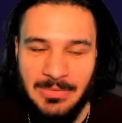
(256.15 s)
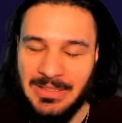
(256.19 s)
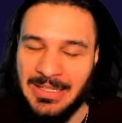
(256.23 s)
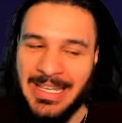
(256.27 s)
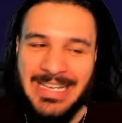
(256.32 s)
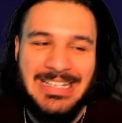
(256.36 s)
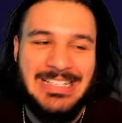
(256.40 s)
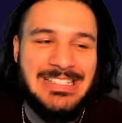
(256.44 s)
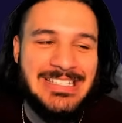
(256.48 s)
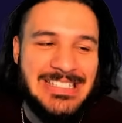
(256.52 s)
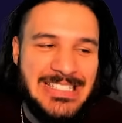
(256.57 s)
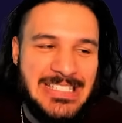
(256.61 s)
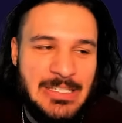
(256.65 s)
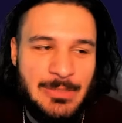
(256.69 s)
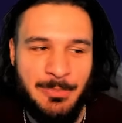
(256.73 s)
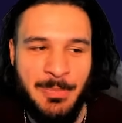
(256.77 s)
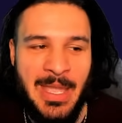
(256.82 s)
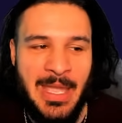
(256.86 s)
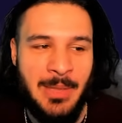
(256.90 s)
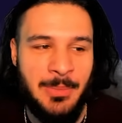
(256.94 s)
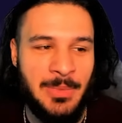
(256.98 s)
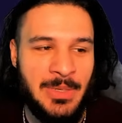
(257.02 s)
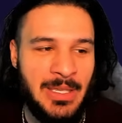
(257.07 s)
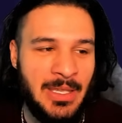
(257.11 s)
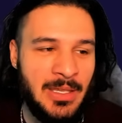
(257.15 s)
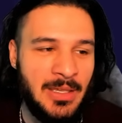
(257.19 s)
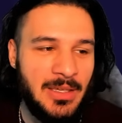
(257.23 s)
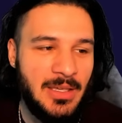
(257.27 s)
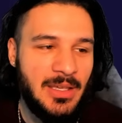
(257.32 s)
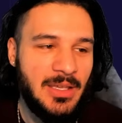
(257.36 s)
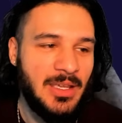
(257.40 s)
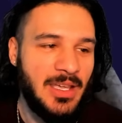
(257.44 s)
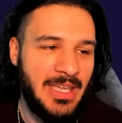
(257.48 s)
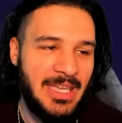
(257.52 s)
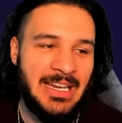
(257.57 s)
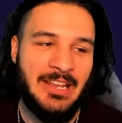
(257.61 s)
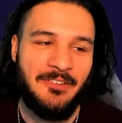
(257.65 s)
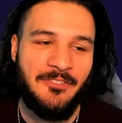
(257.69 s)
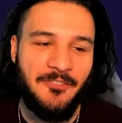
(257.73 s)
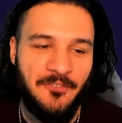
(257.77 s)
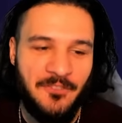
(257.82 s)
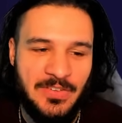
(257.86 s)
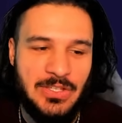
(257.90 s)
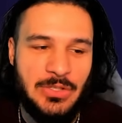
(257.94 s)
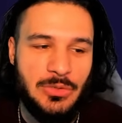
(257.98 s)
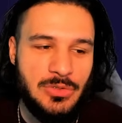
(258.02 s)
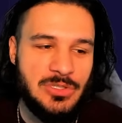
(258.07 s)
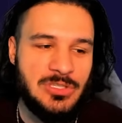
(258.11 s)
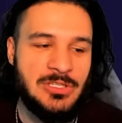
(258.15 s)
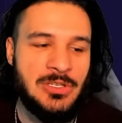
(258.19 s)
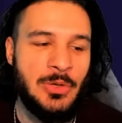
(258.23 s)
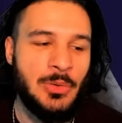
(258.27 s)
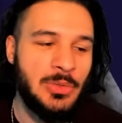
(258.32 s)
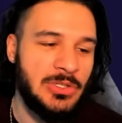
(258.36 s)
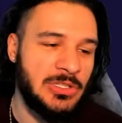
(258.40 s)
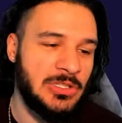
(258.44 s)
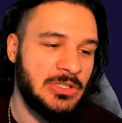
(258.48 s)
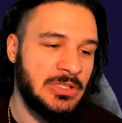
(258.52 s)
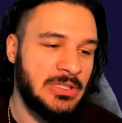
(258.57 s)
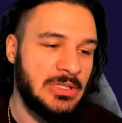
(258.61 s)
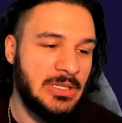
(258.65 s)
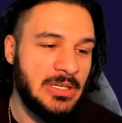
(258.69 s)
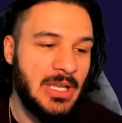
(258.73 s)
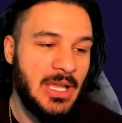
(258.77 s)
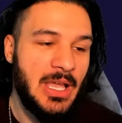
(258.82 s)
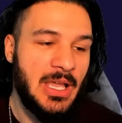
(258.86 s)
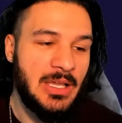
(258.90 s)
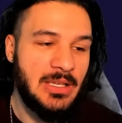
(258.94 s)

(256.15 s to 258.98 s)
like spamming it. And it feels so good.